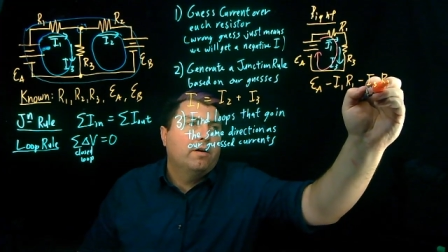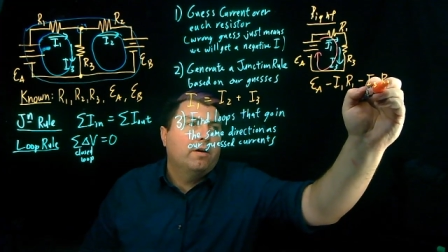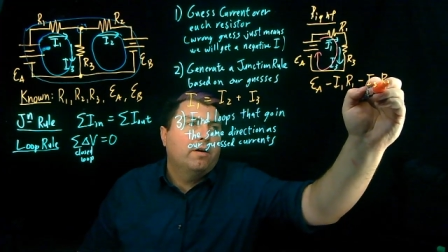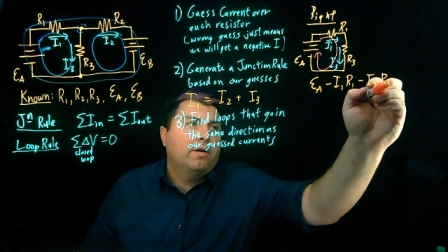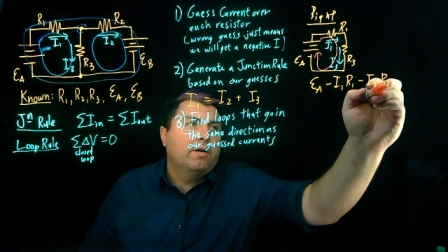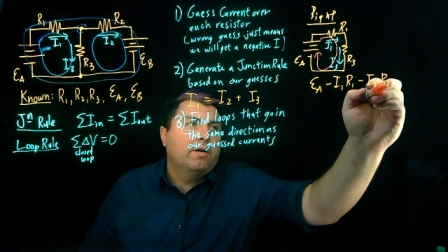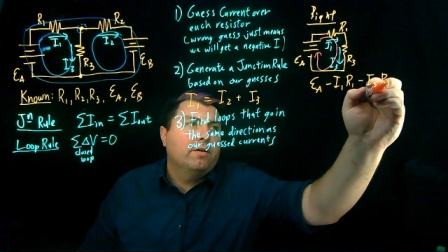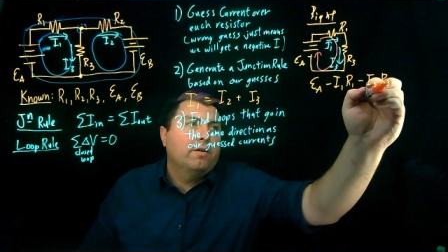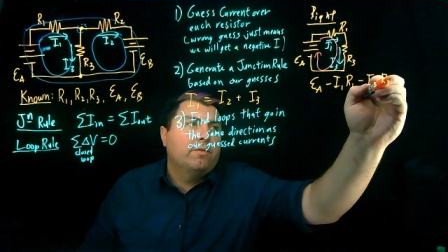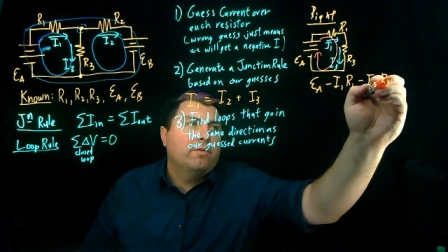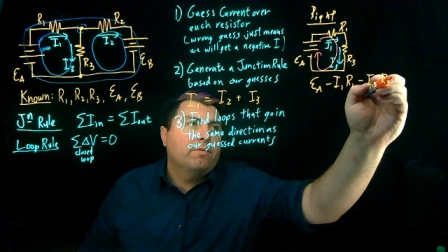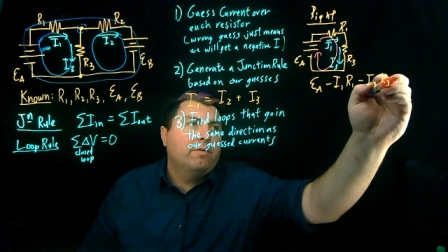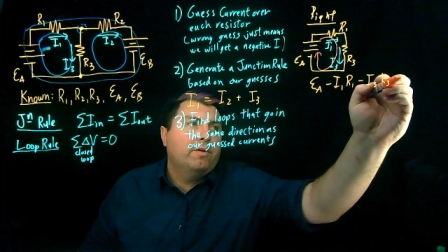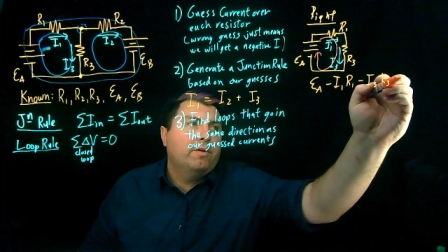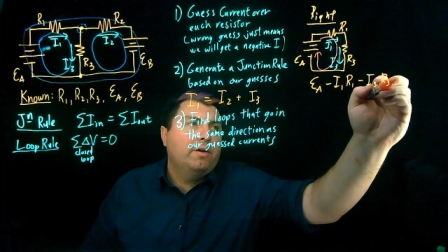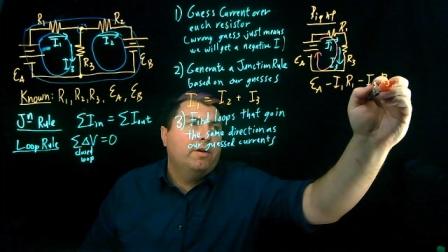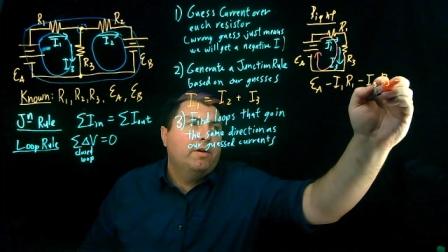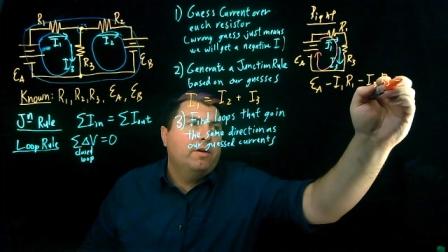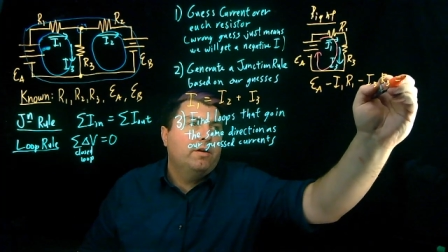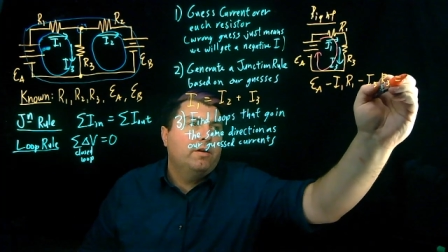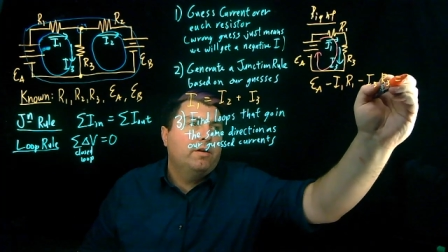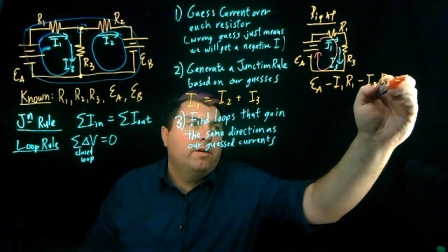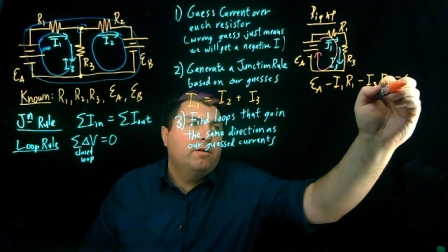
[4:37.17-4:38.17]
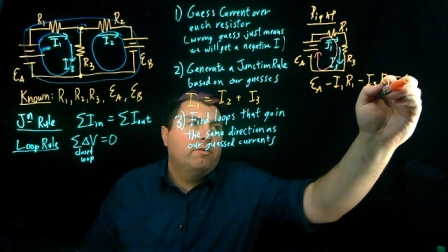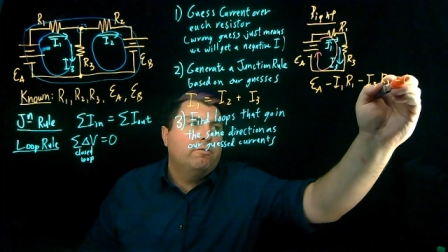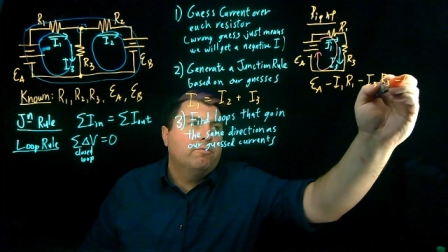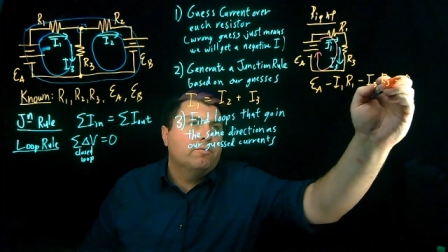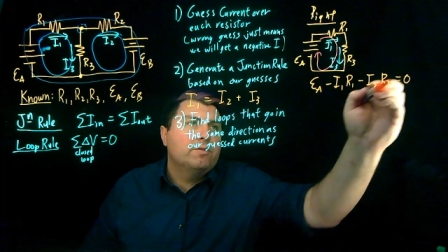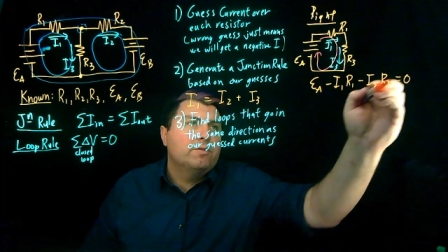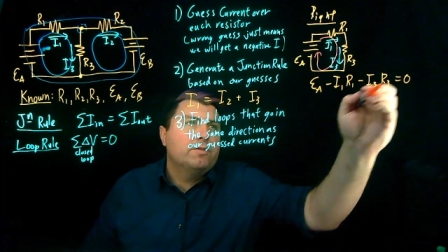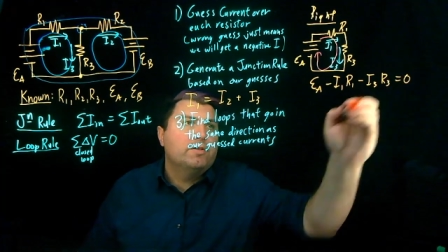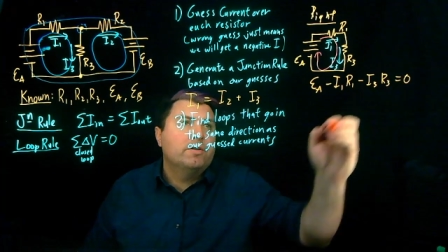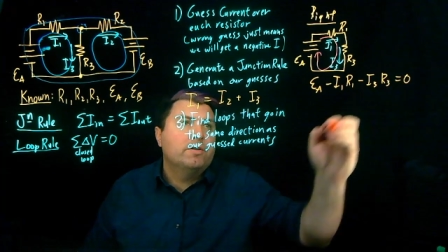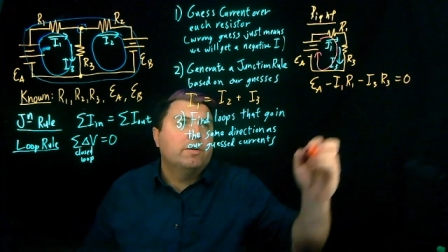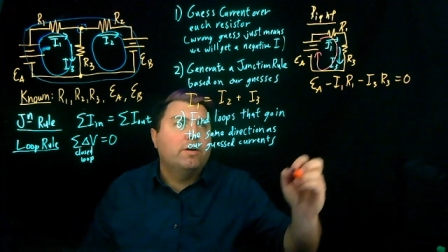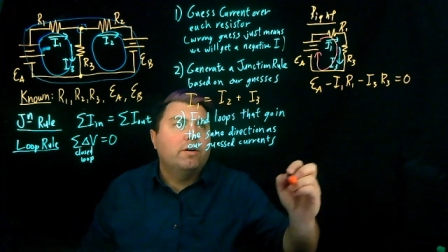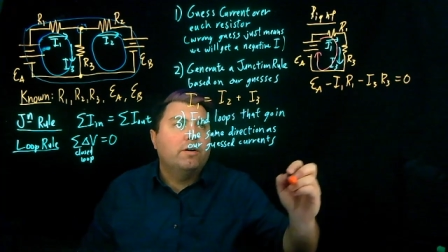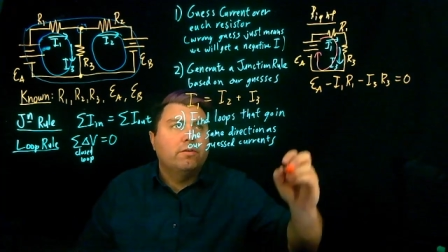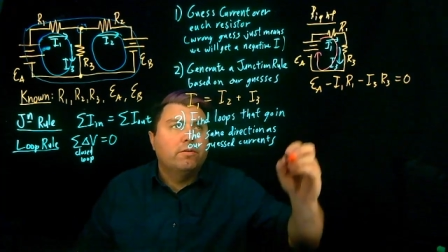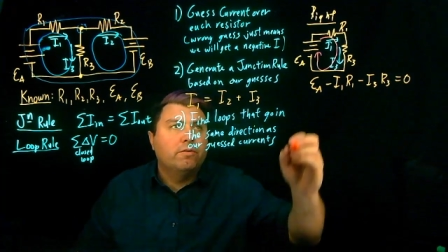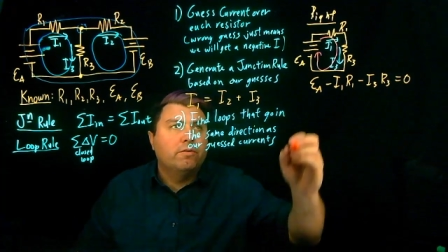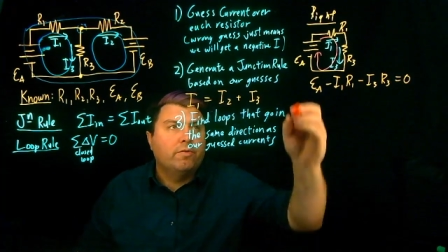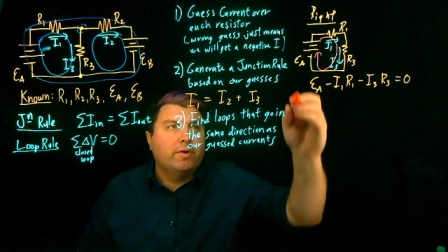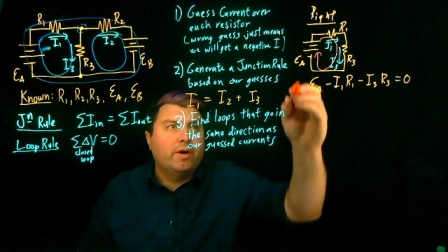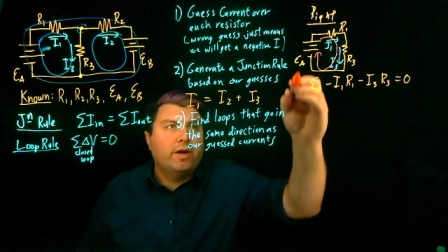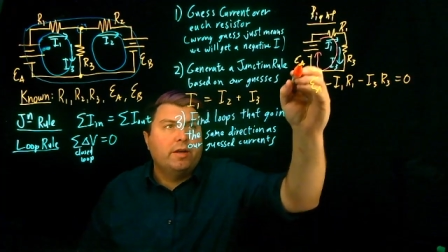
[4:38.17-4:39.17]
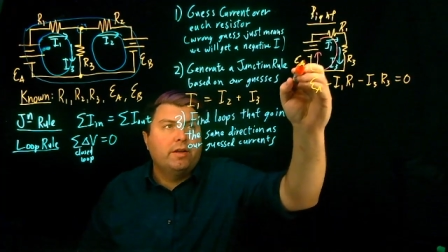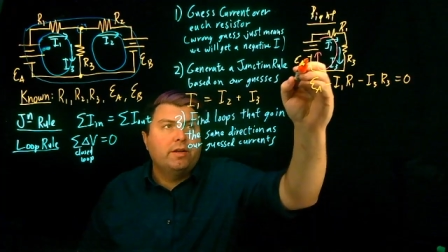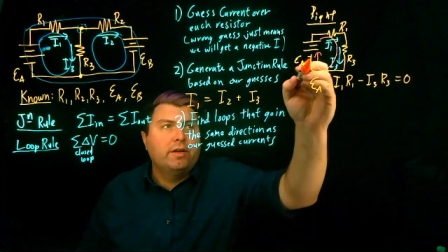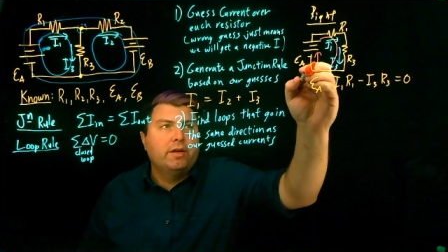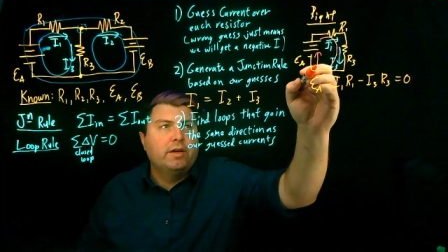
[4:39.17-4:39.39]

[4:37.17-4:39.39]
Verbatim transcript: R3 equals 0, right?